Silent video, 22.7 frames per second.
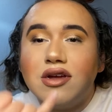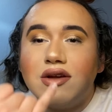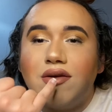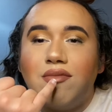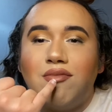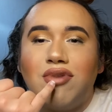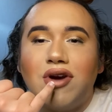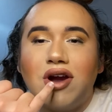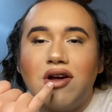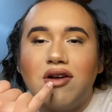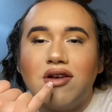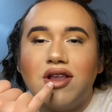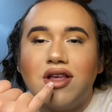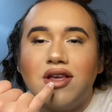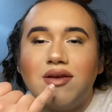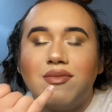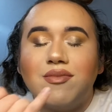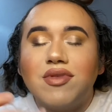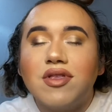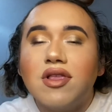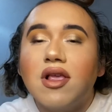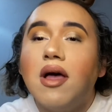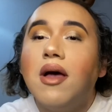Brown
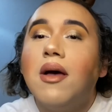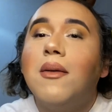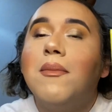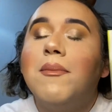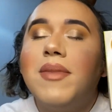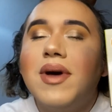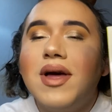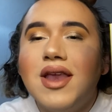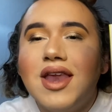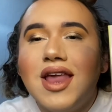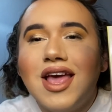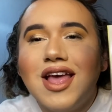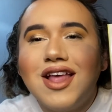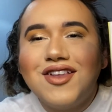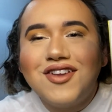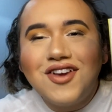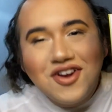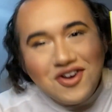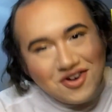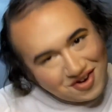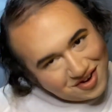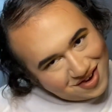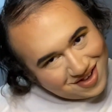lips, but
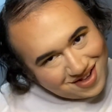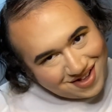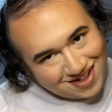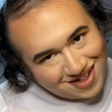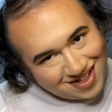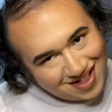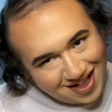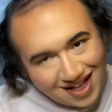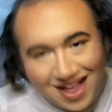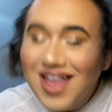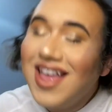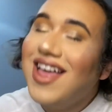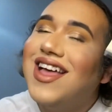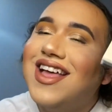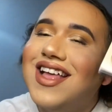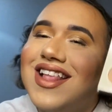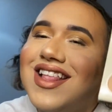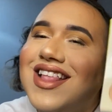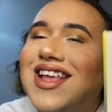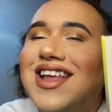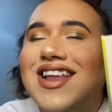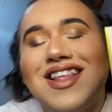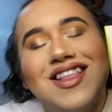natural.
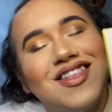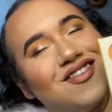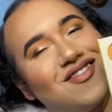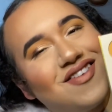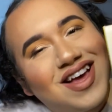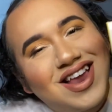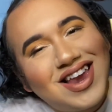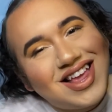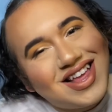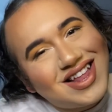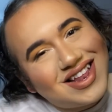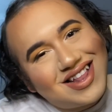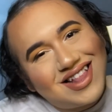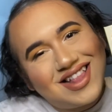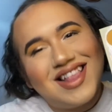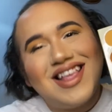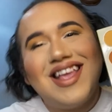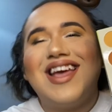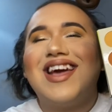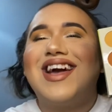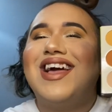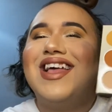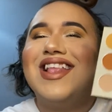See, this is what I did. See
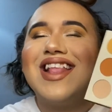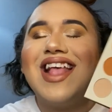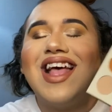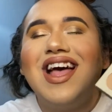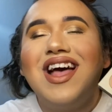you guys.